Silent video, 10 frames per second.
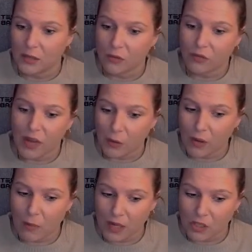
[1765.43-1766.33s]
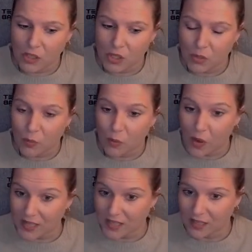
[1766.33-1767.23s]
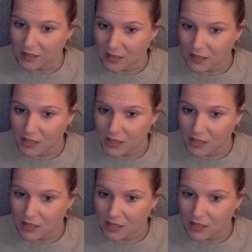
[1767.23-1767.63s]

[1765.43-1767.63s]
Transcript: very much present.